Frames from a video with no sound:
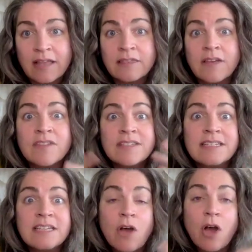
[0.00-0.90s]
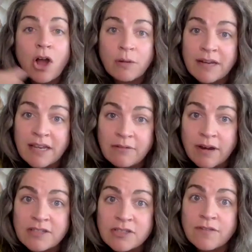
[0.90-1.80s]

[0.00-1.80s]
I love this idea of harmony, right? So